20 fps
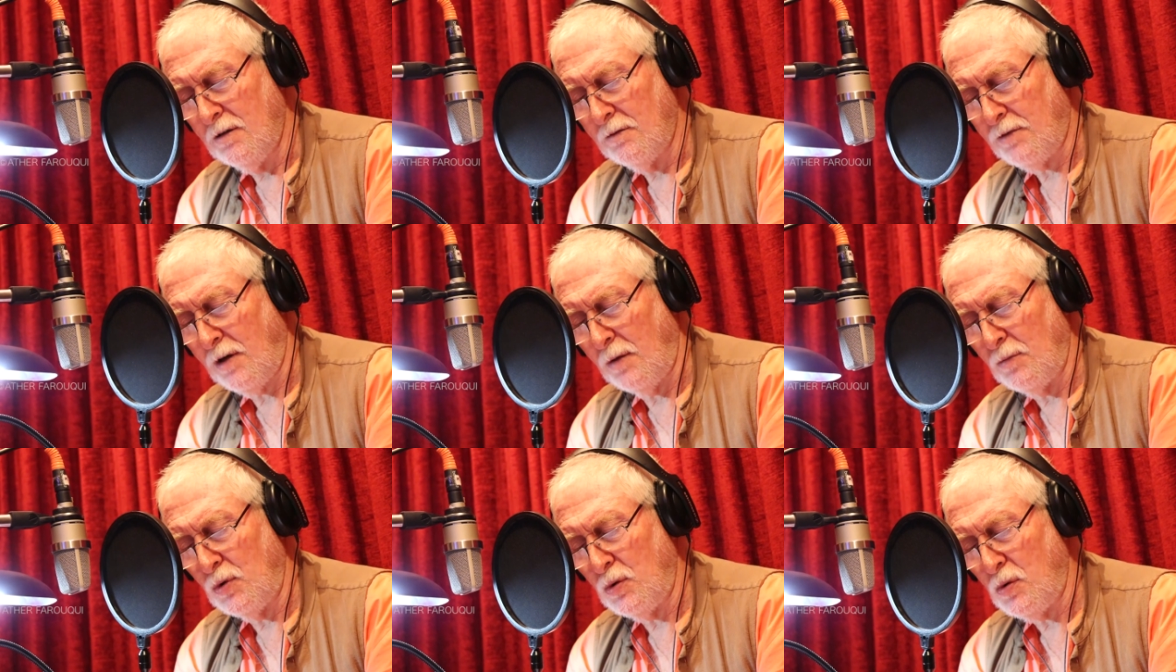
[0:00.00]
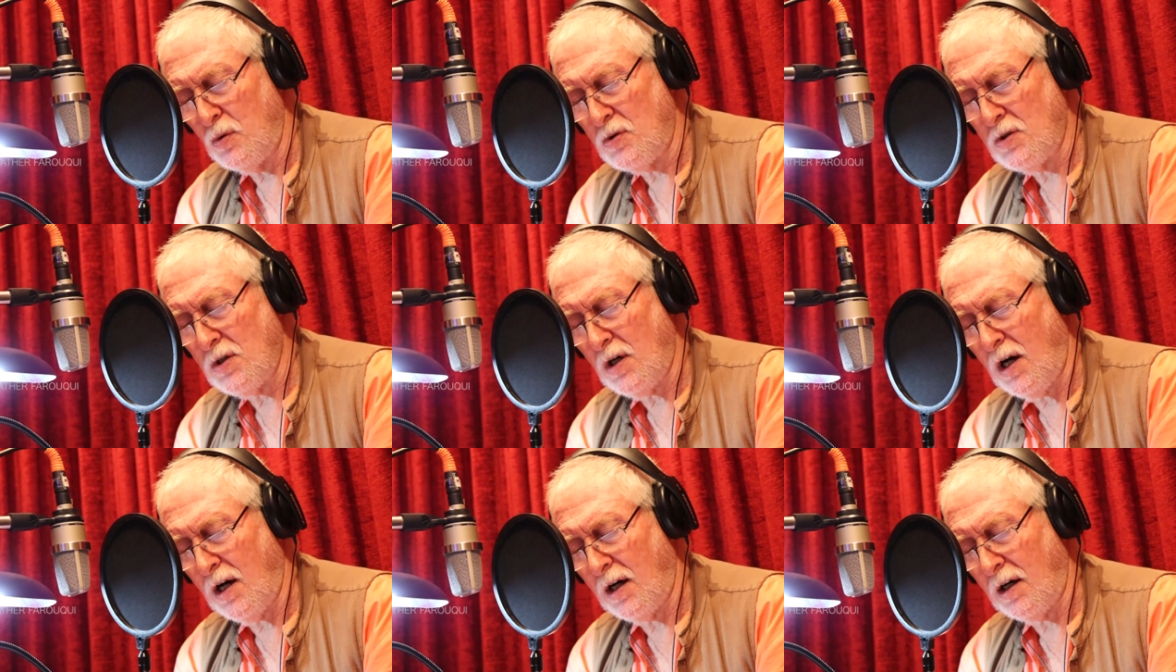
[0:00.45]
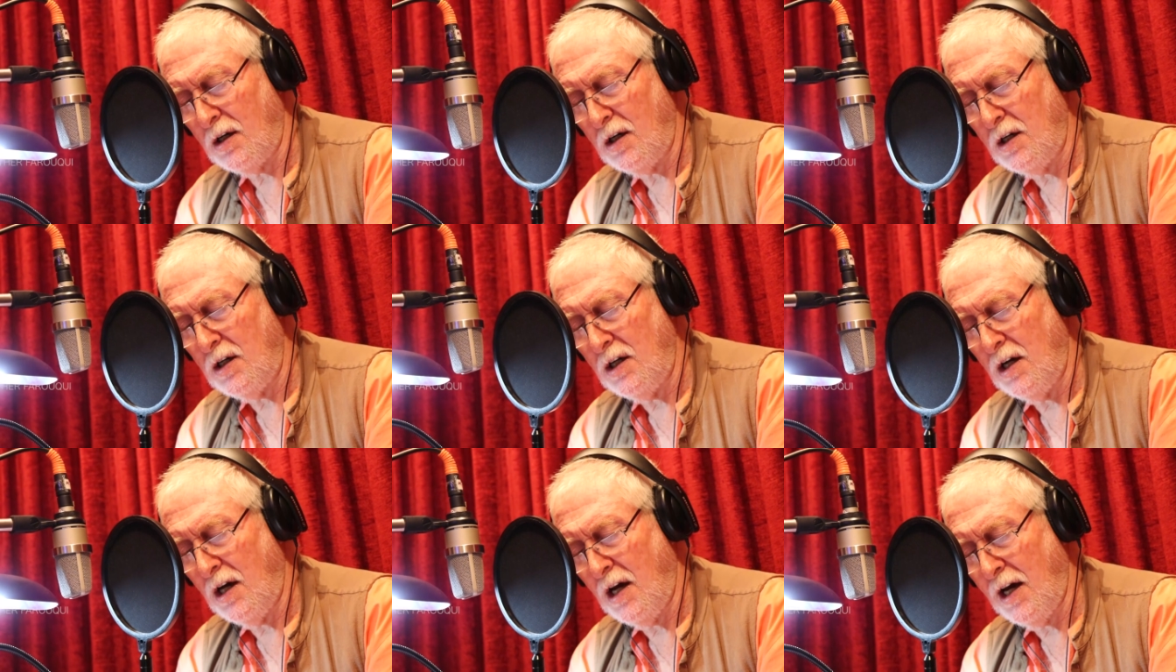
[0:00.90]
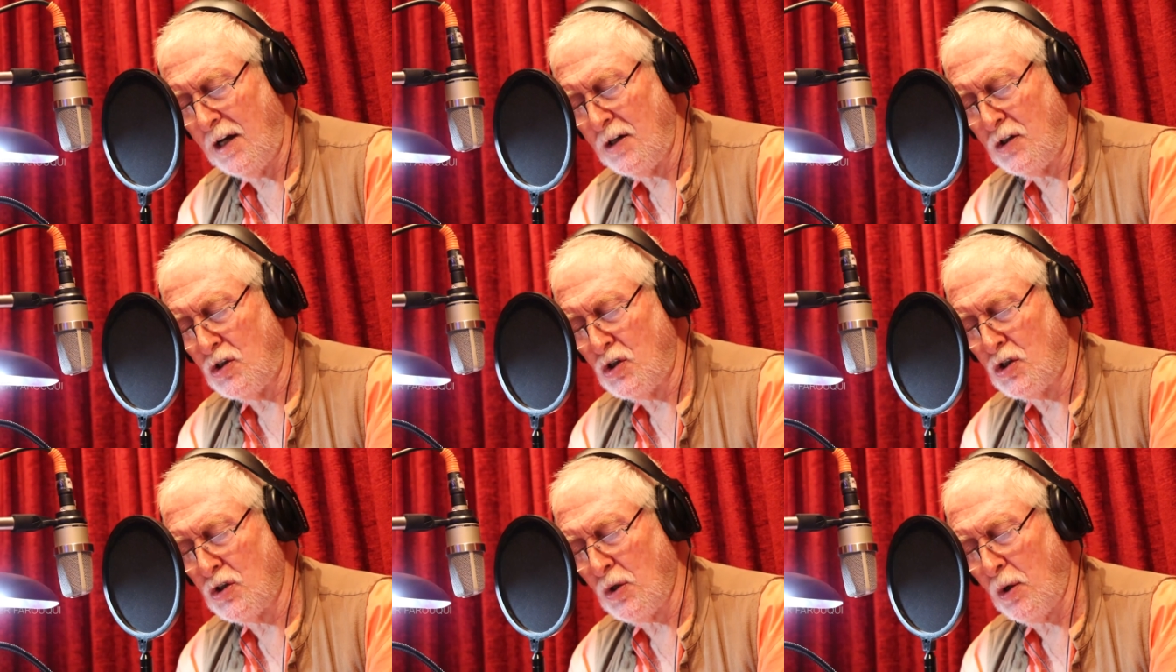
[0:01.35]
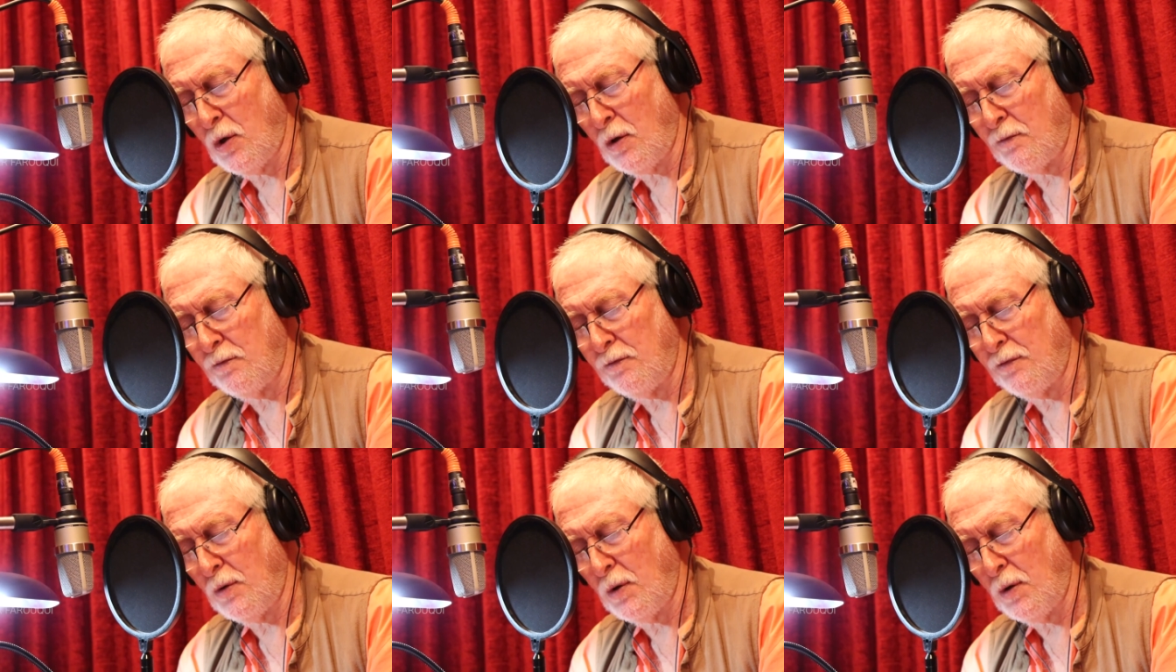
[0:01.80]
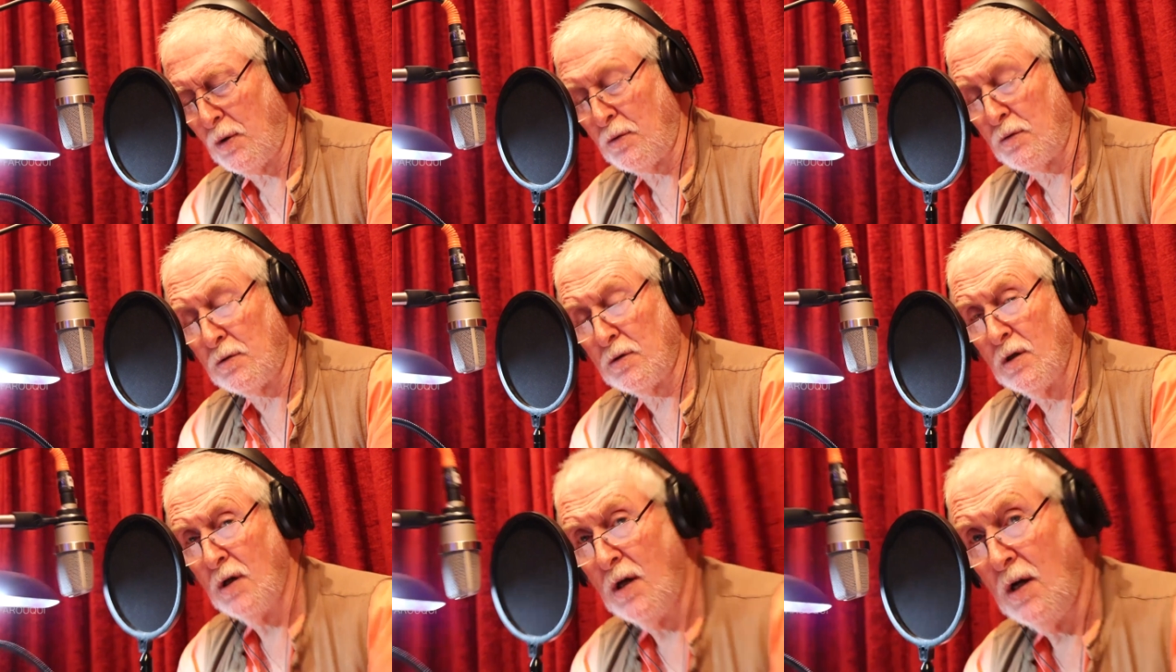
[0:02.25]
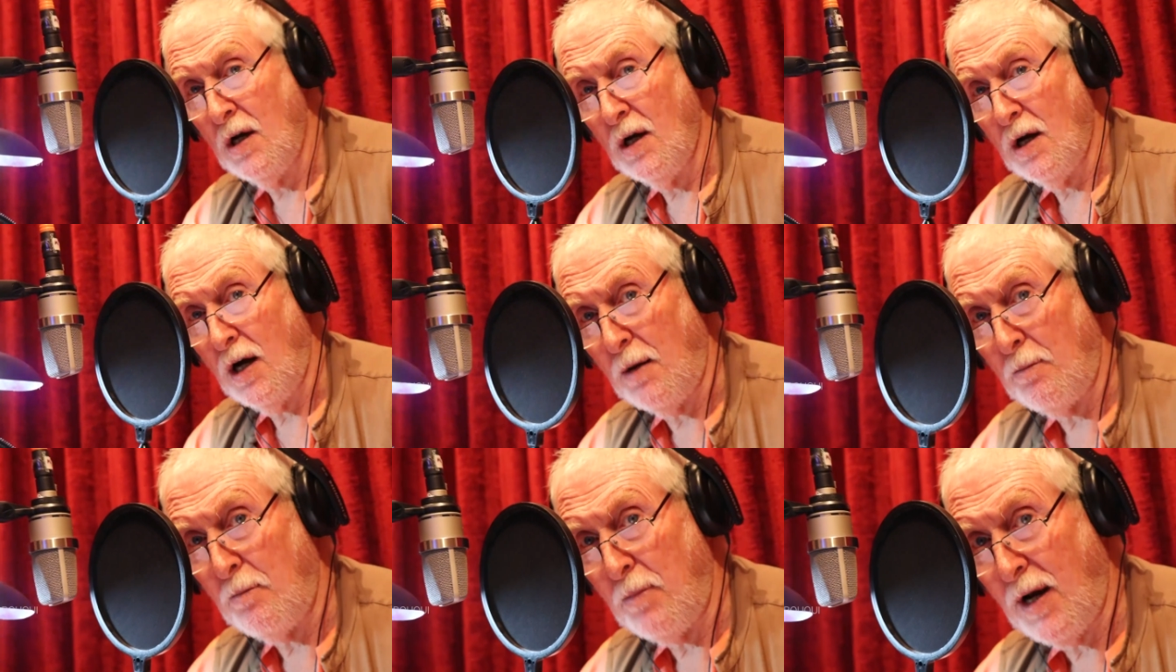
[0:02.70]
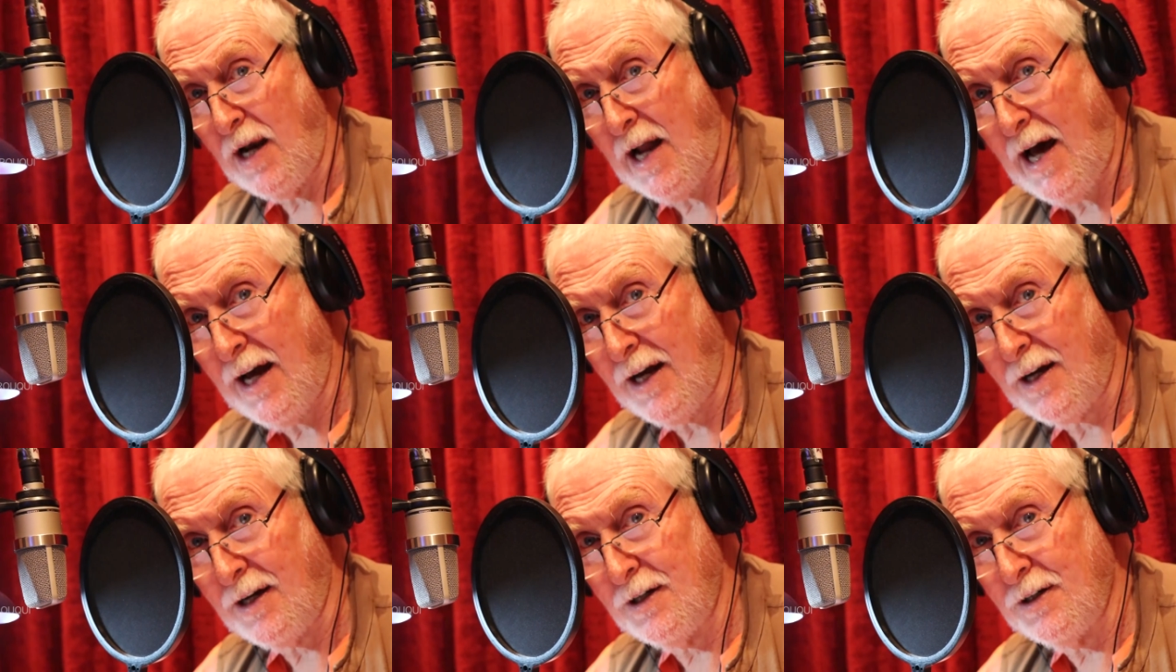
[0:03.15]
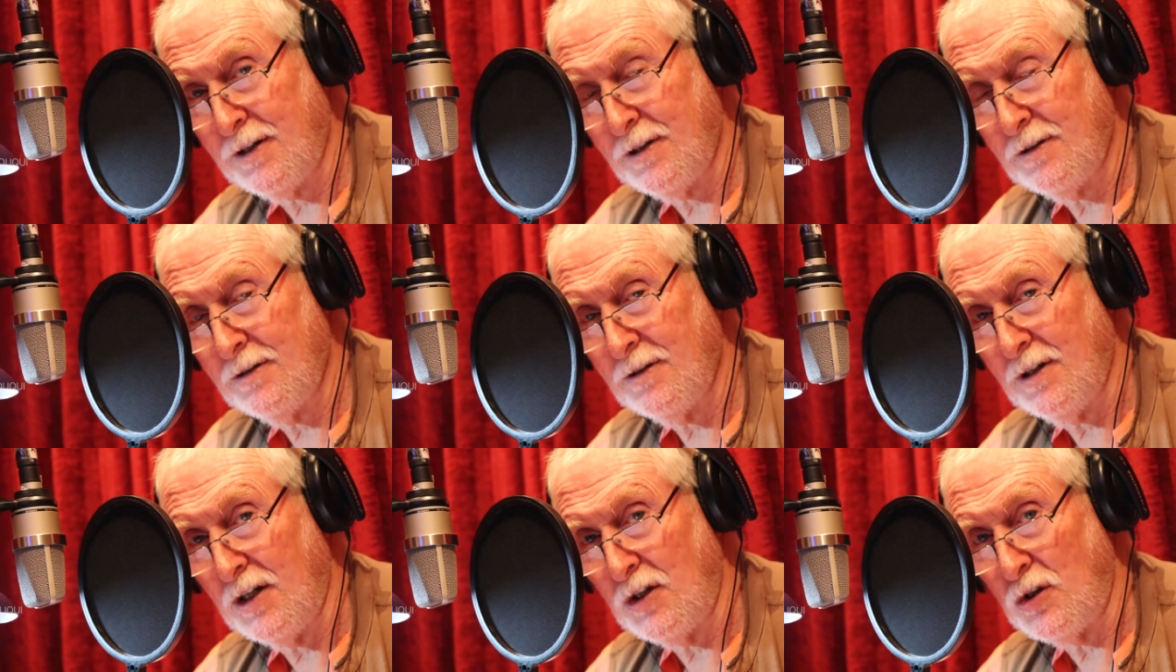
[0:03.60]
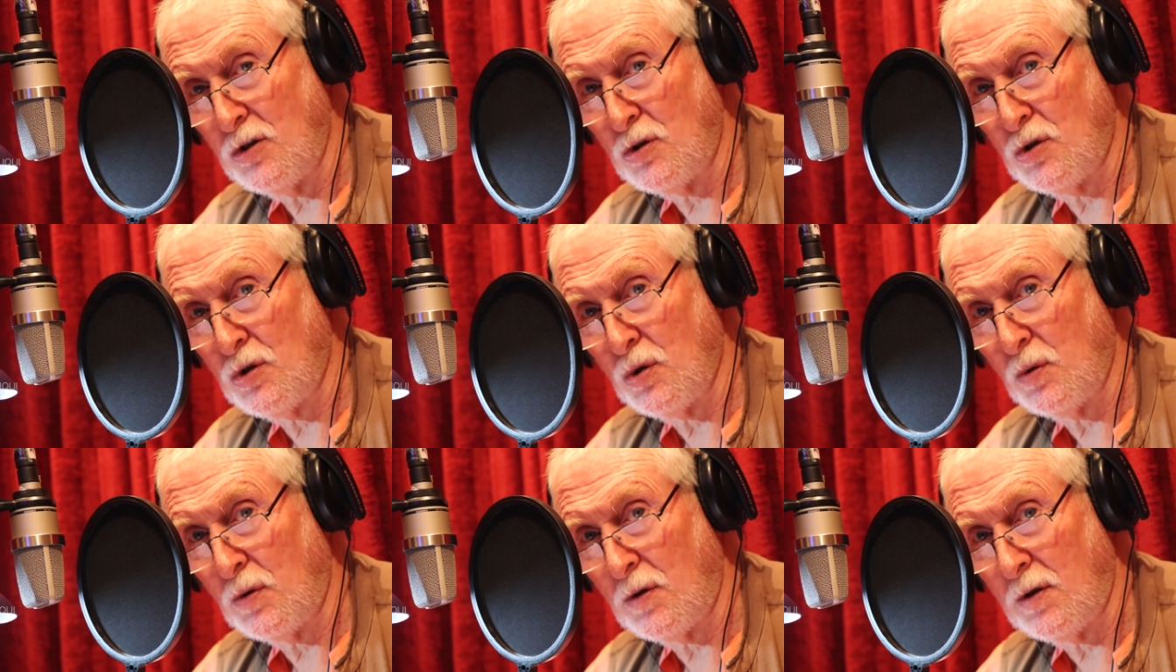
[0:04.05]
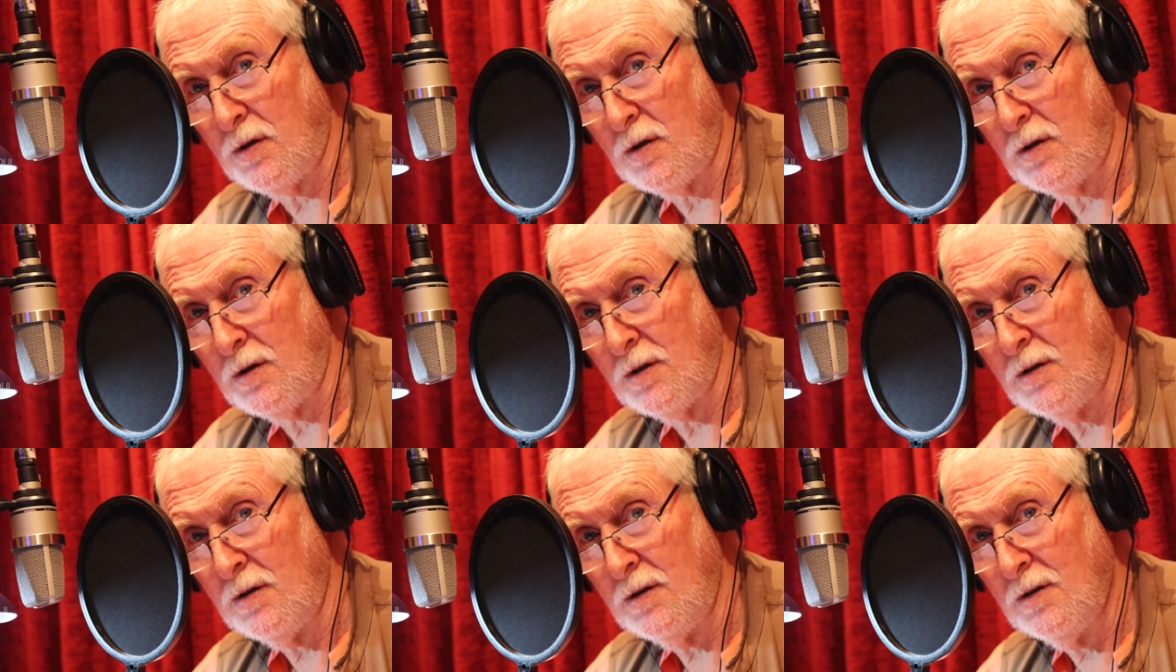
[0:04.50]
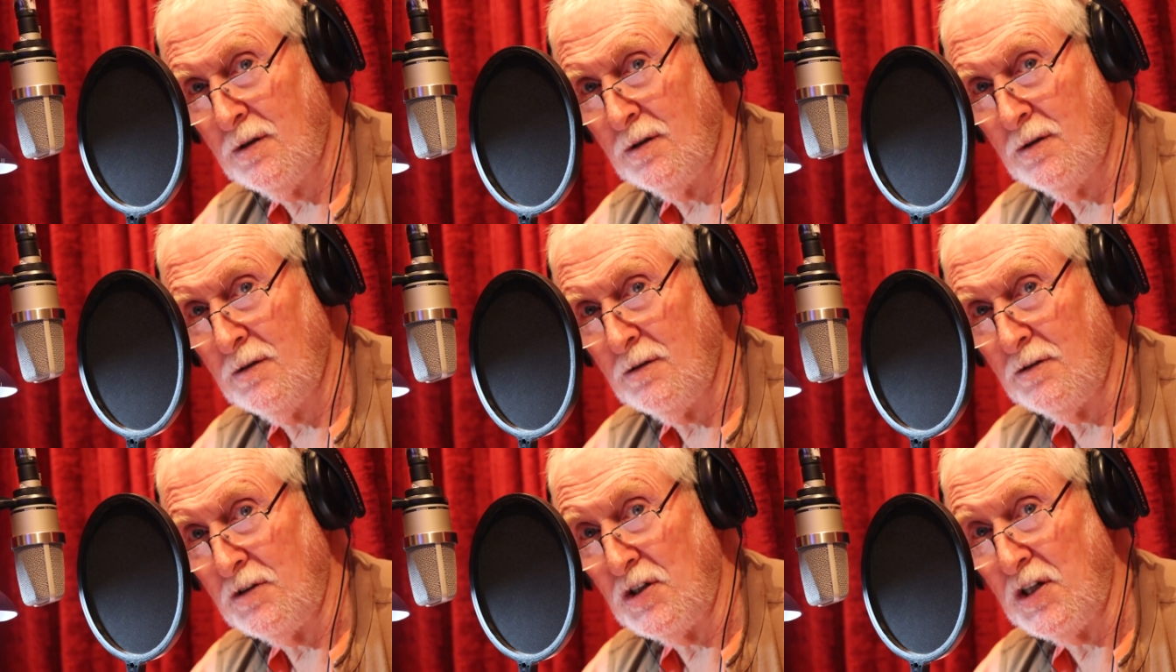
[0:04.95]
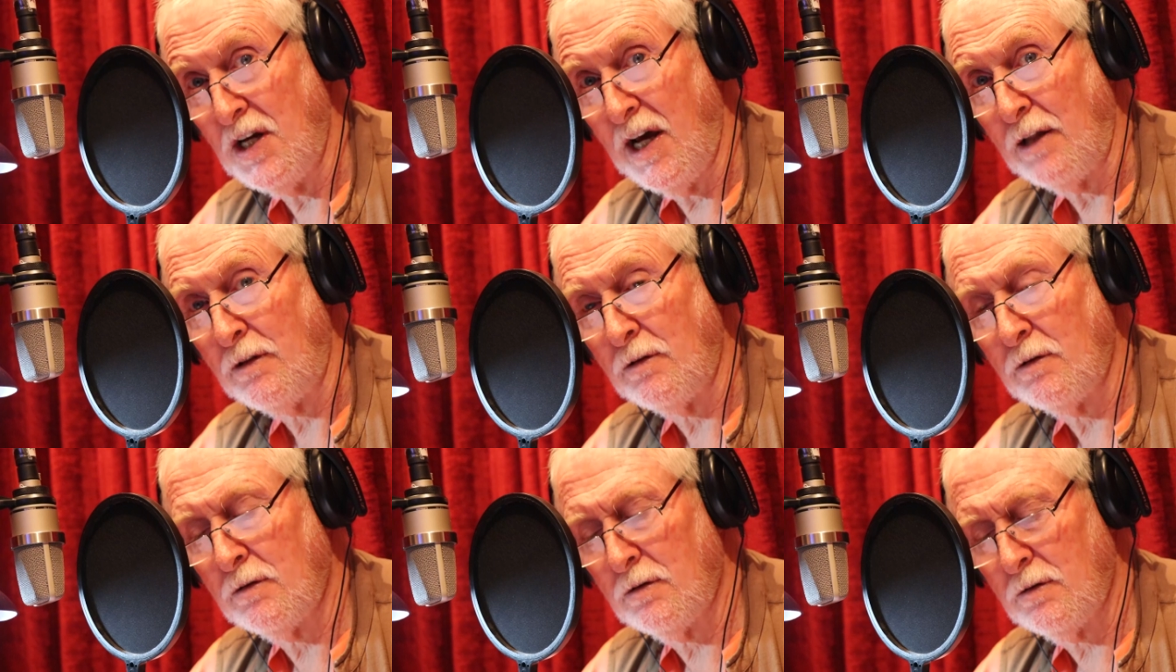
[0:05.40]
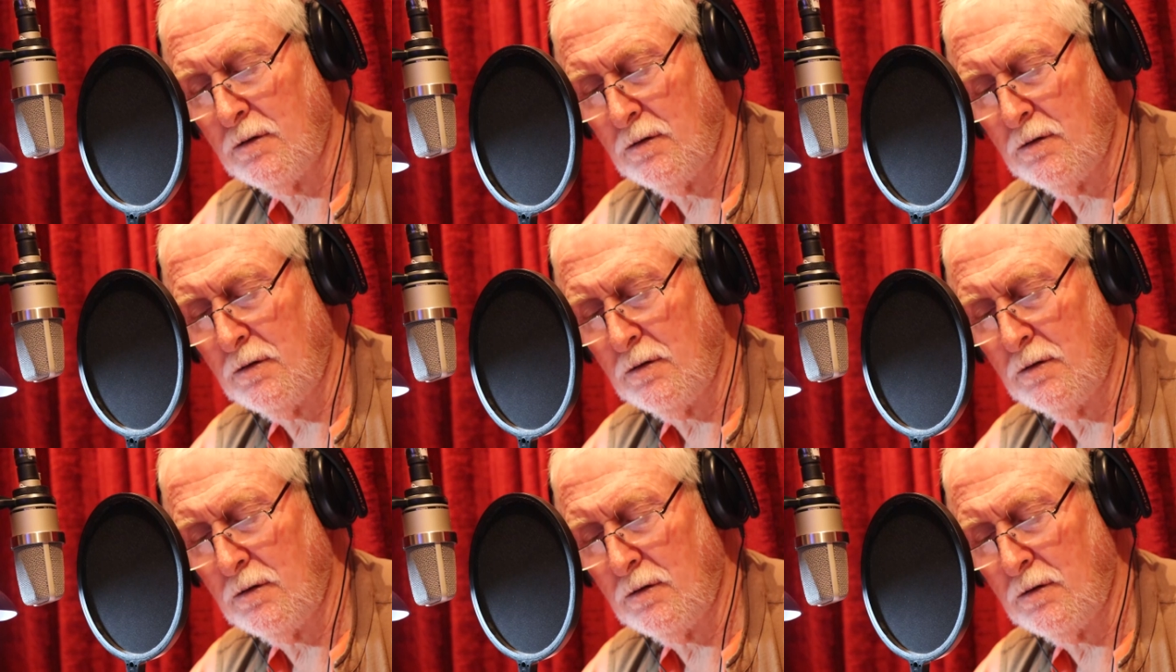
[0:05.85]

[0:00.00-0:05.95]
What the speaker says: from whose ugly head shot forth a black and total death.